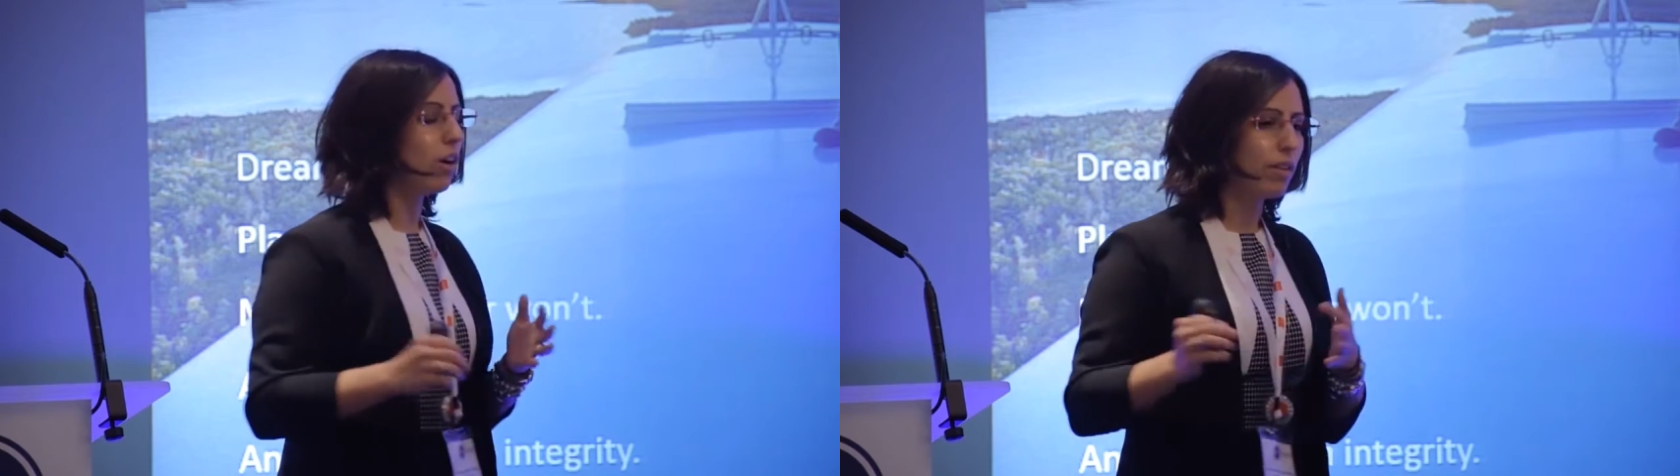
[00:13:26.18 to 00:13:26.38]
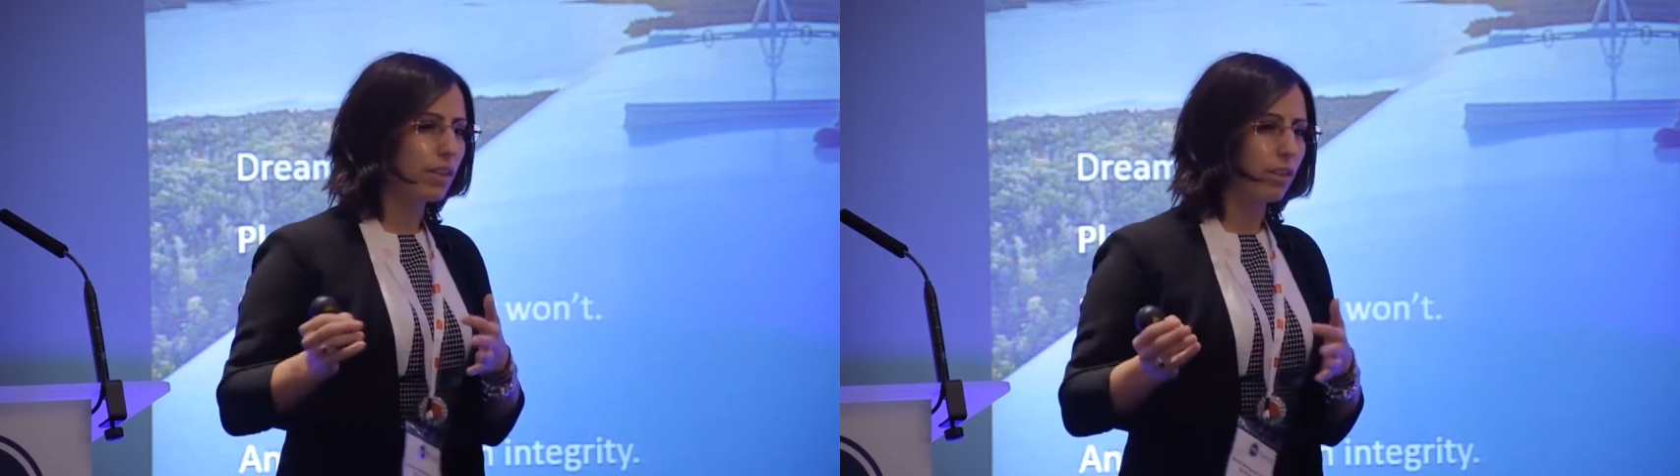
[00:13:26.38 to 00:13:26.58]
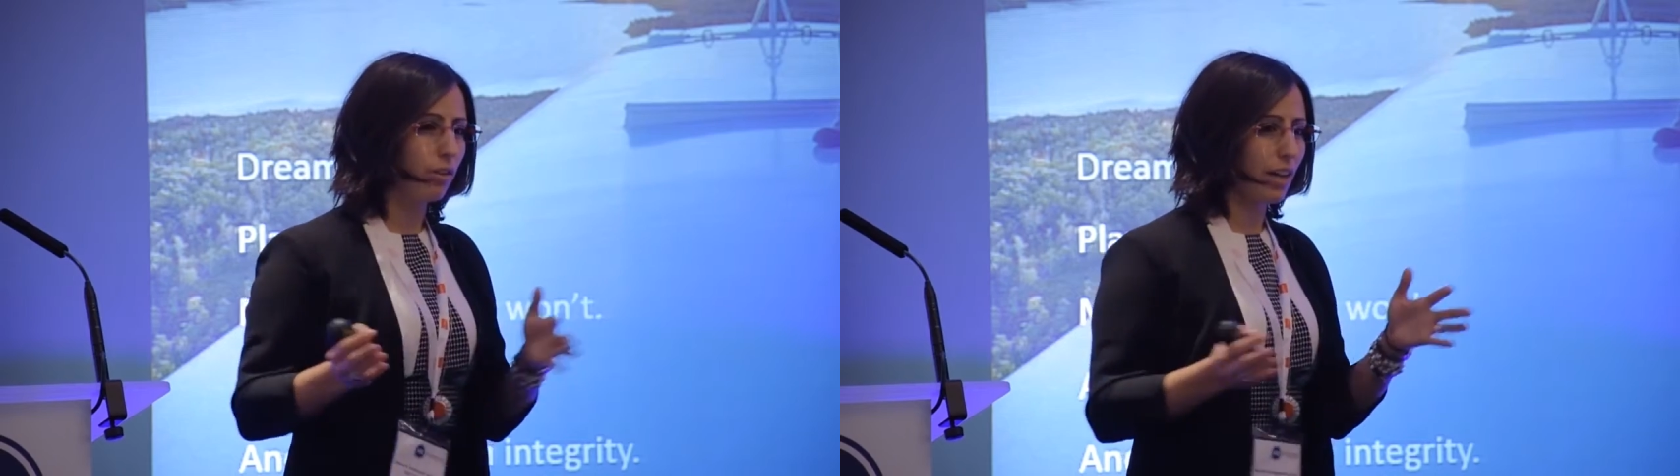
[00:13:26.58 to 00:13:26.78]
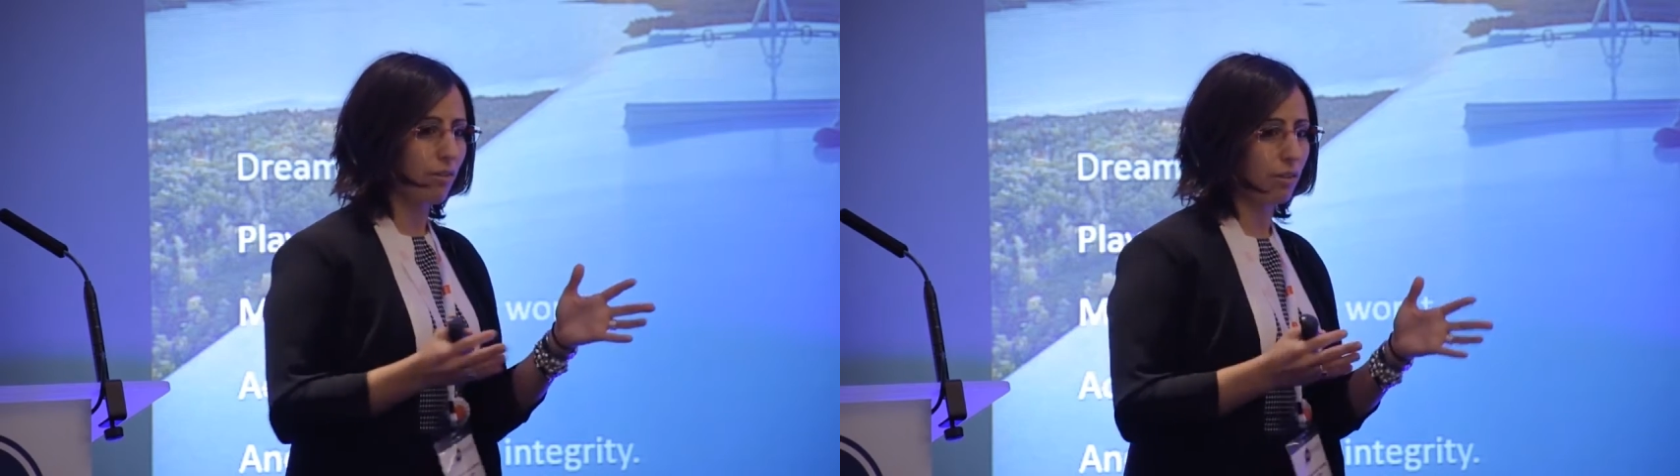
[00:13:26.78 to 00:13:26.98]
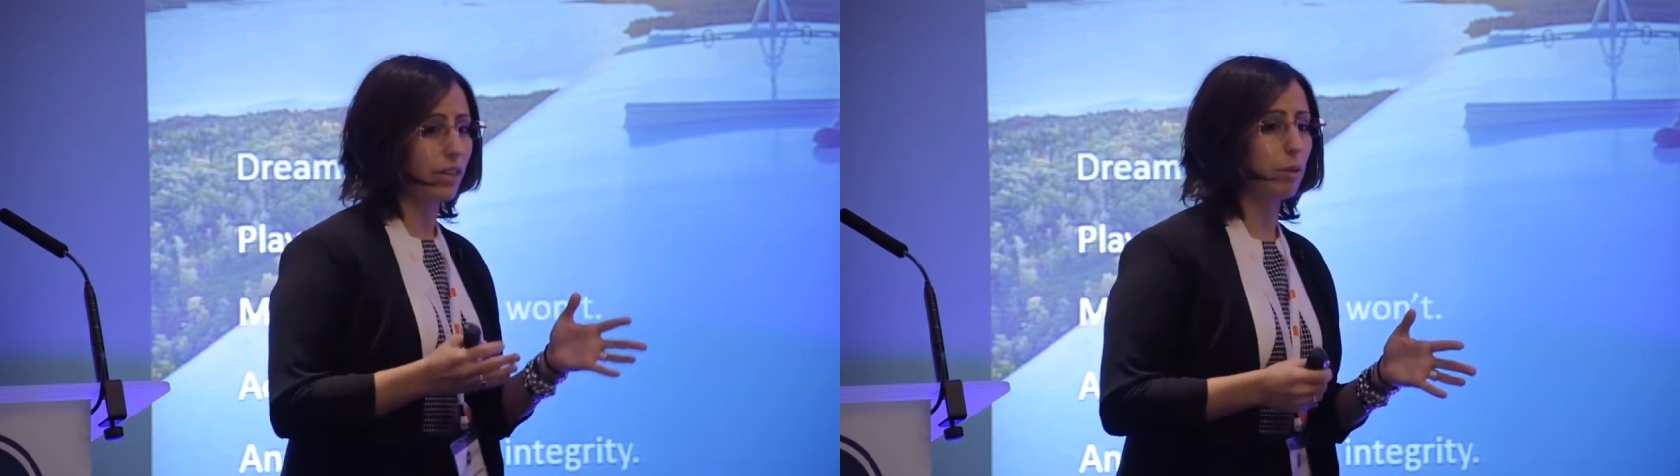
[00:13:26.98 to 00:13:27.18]
going through
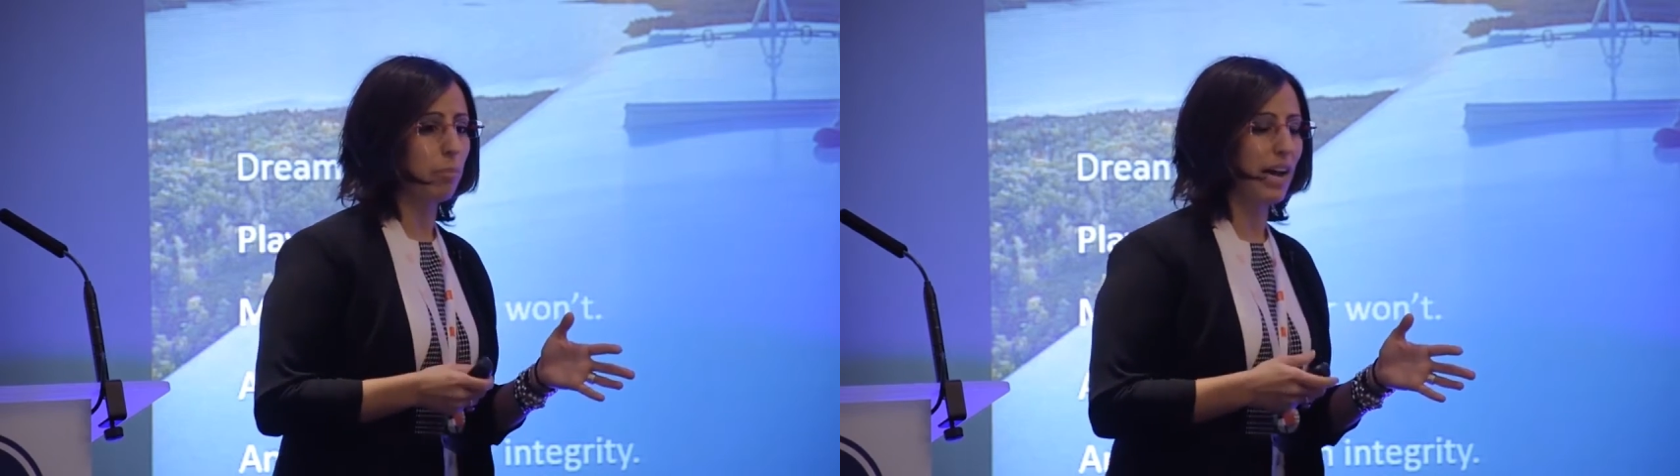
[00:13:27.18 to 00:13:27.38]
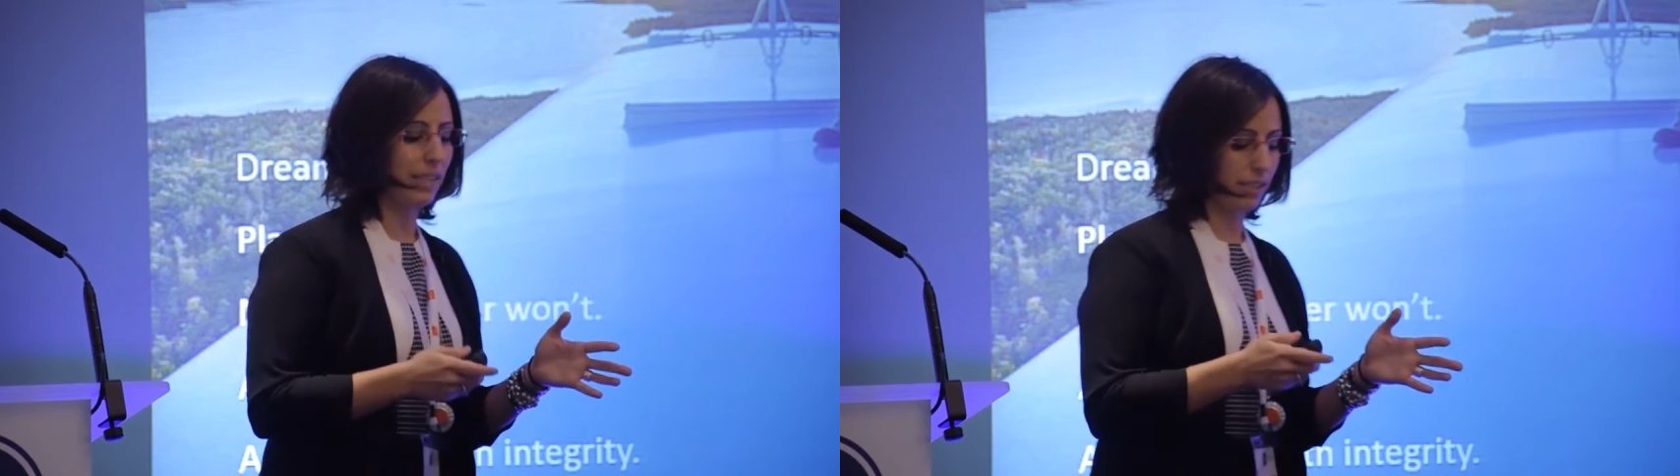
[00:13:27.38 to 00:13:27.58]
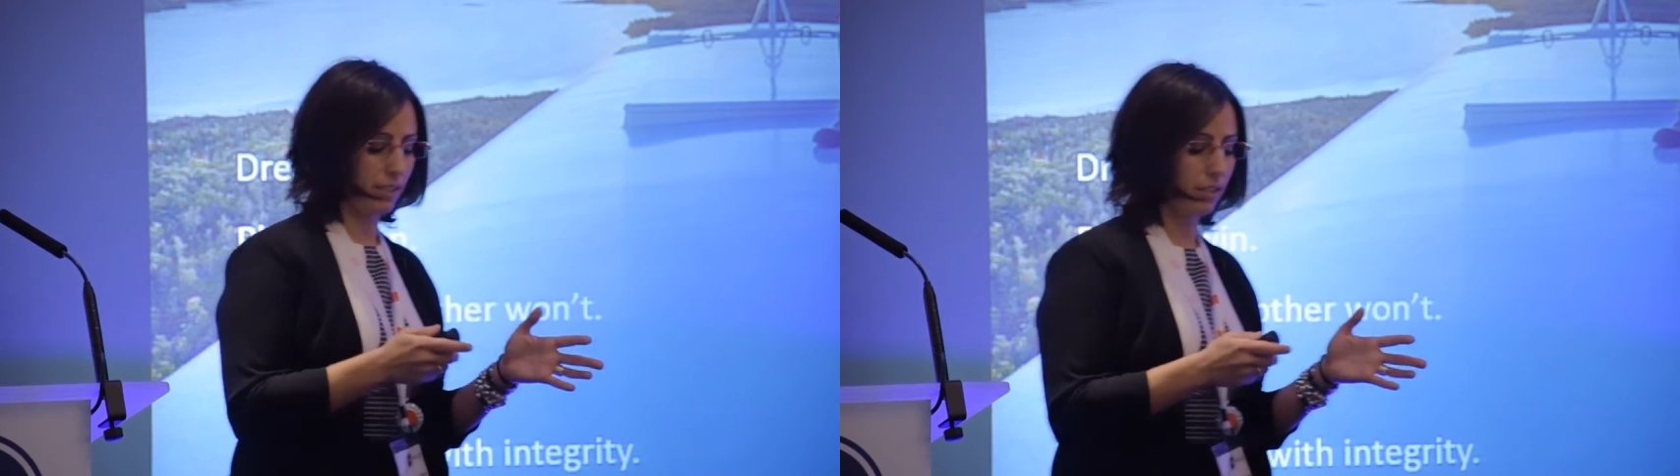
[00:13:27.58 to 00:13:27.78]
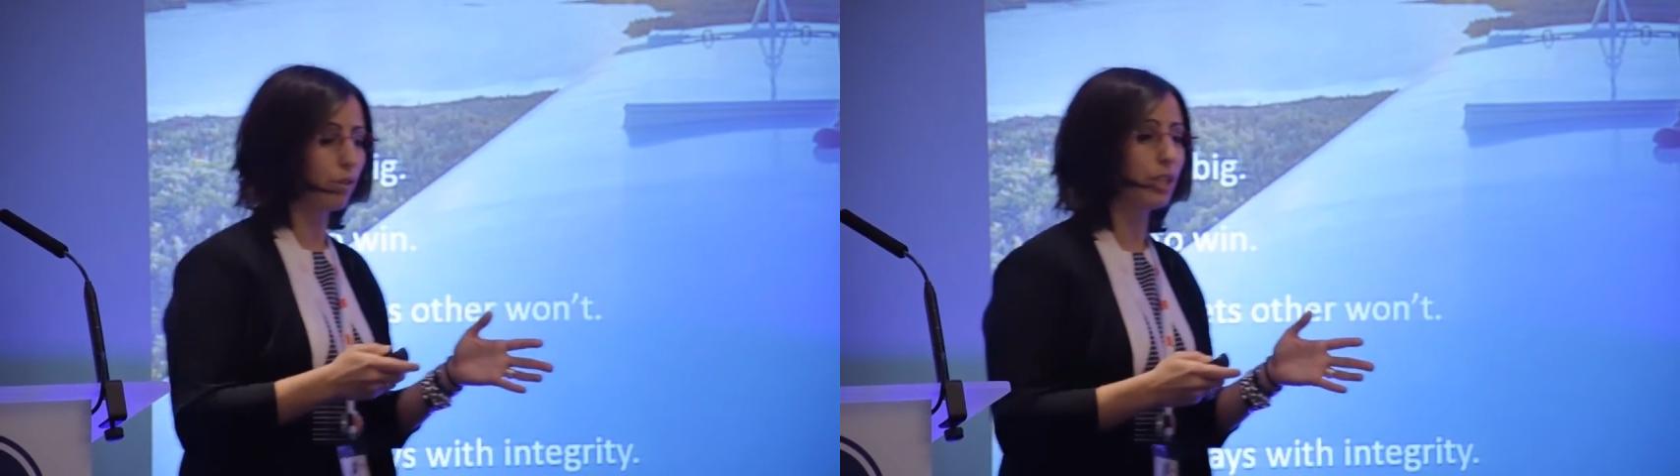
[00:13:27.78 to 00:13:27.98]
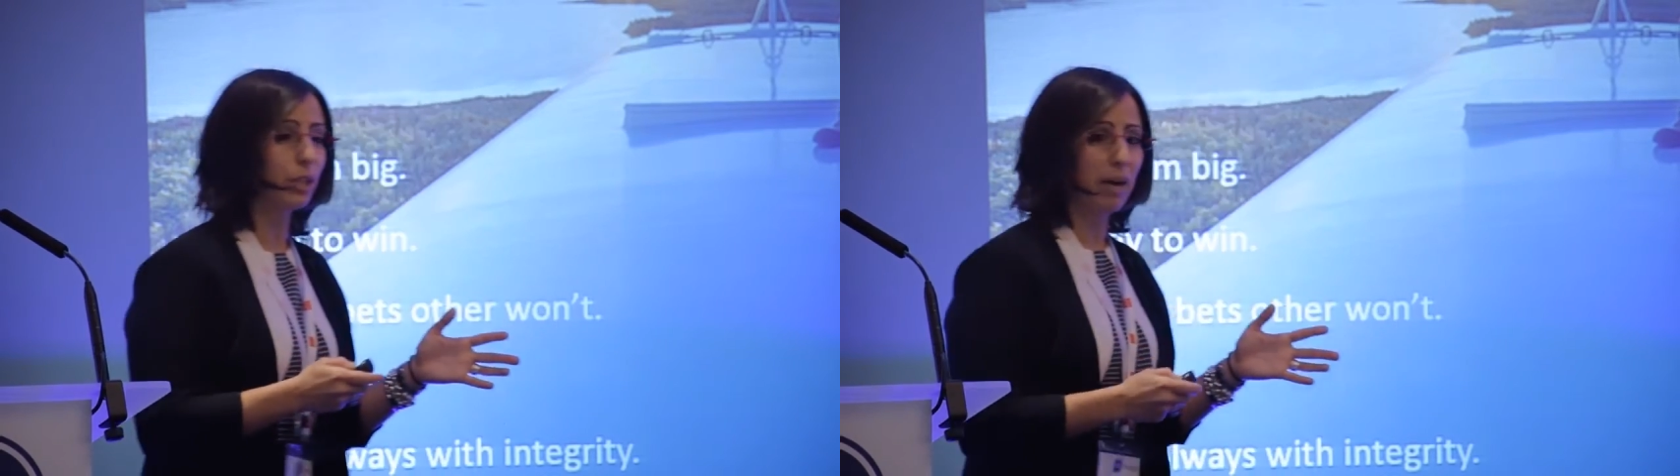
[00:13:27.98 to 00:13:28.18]
that within the past, during the